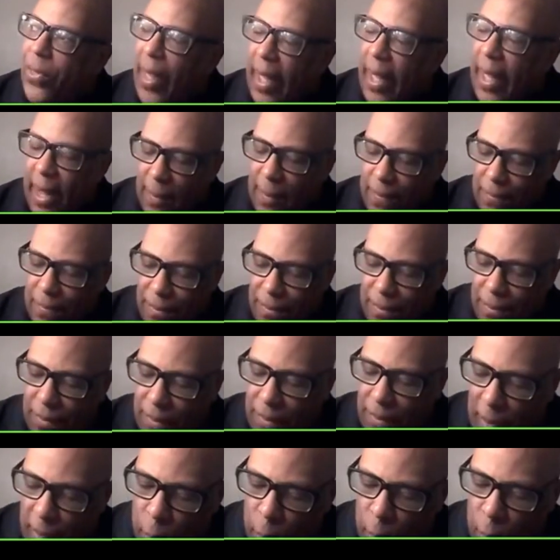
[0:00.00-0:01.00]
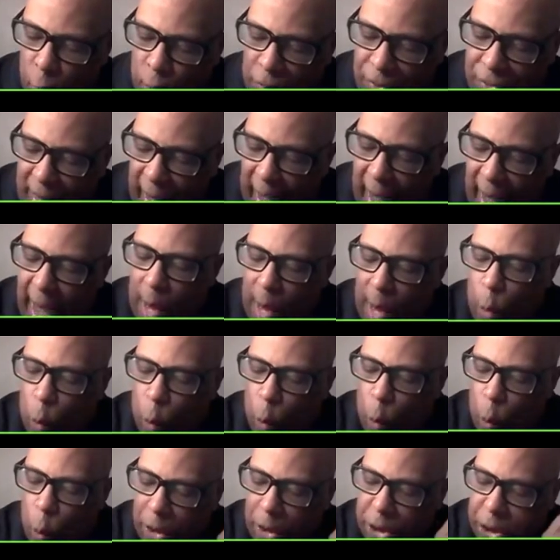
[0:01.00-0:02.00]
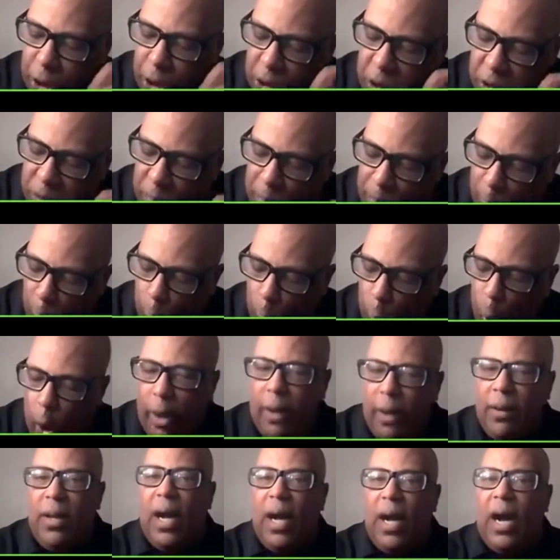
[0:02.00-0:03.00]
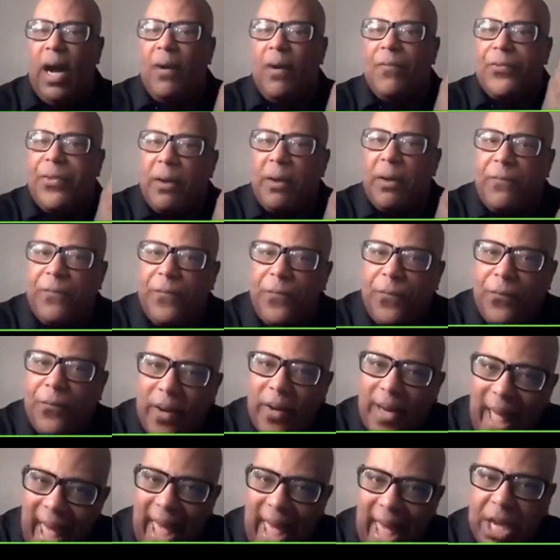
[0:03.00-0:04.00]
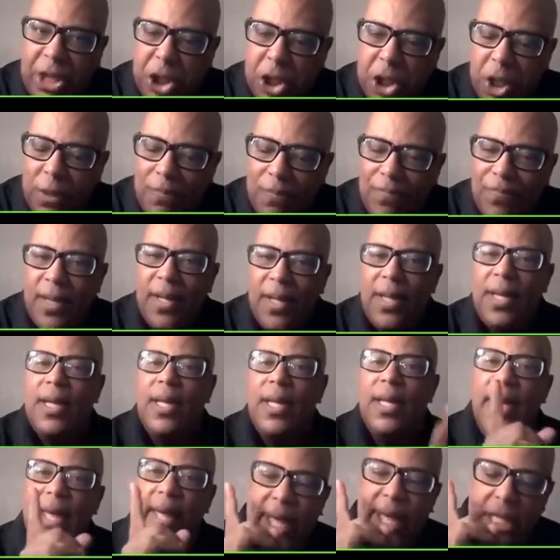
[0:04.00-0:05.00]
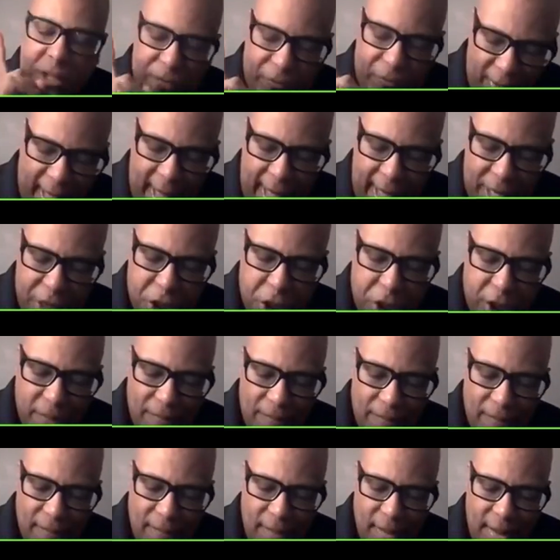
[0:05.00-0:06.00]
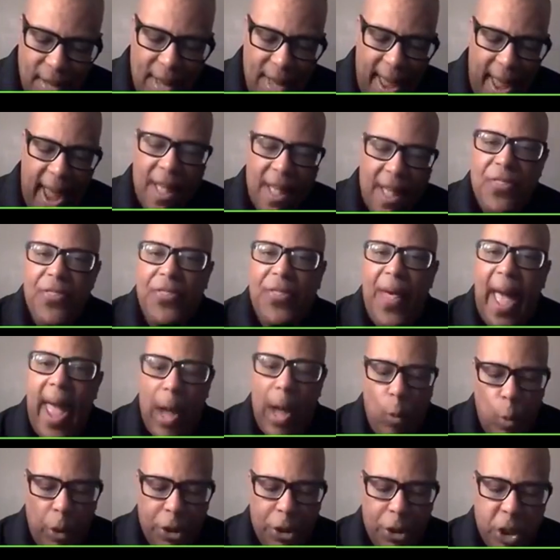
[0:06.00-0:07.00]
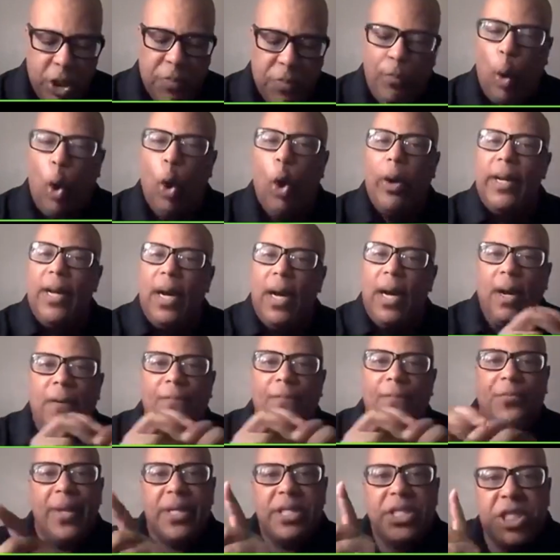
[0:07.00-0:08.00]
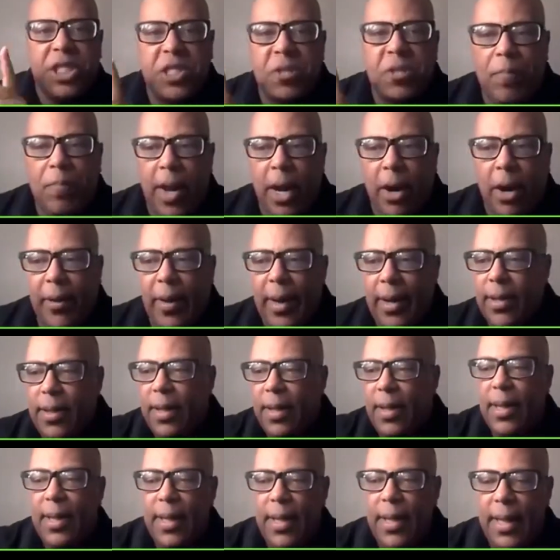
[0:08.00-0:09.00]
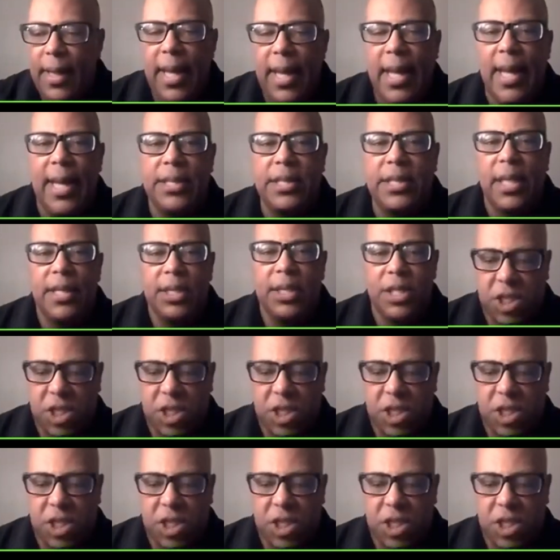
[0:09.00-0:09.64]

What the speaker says: So then, that which is born of the flesh is flesh, and that which is born of the spirit is